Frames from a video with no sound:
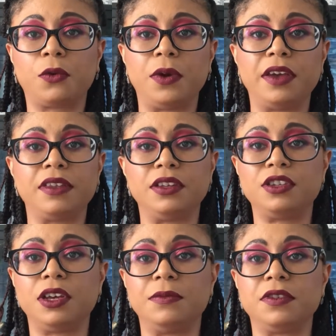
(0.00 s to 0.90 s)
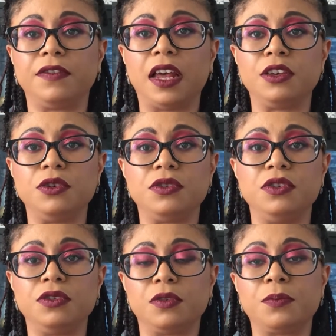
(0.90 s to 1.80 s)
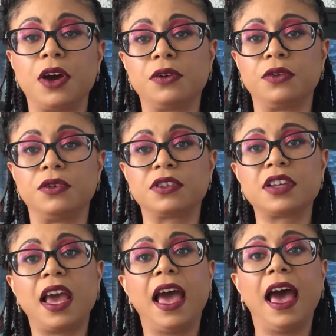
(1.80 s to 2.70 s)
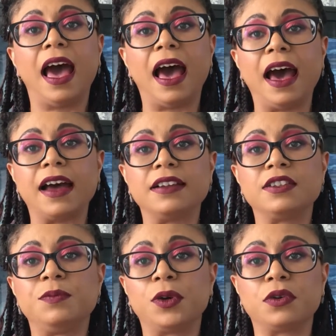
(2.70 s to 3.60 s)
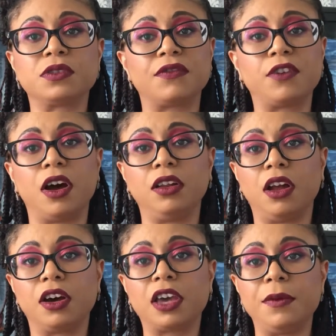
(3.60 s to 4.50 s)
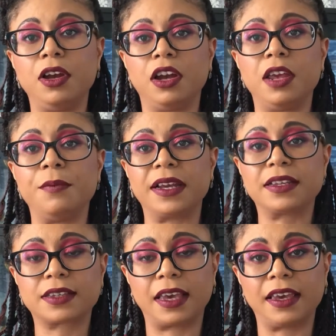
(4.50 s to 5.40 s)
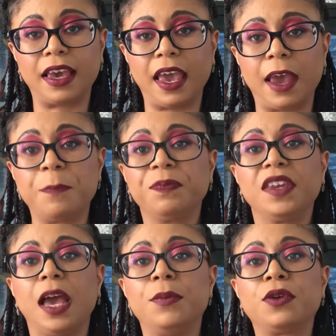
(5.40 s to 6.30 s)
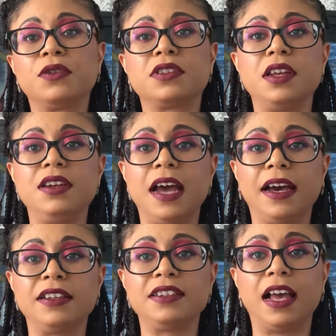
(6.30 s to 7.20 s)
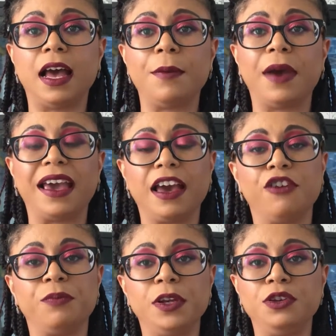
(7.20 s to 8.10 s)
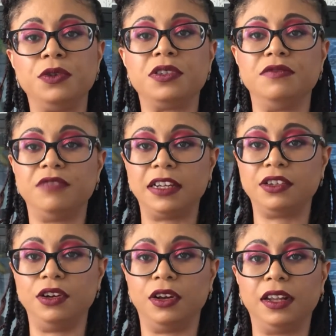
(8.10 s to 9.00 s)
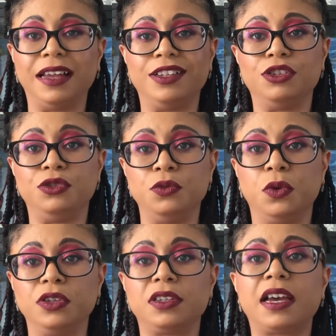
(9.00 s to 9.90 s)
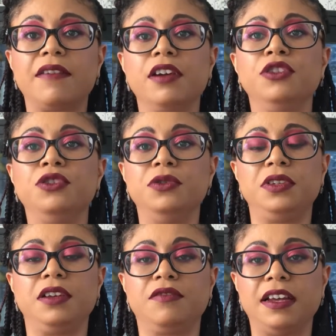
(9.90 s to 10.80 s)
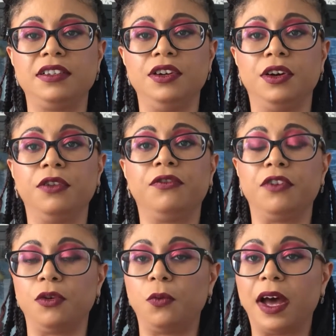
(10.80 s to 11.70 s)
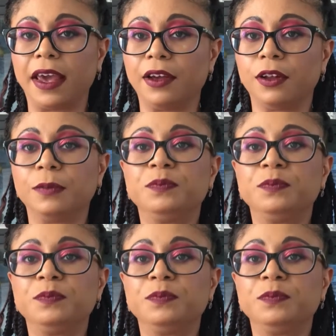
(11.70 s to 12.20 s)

with in terms of like using other products, and because I've got a lot going on in my skincare, and because at night time I have been using retinol and I do want to carry on using retinol for a while.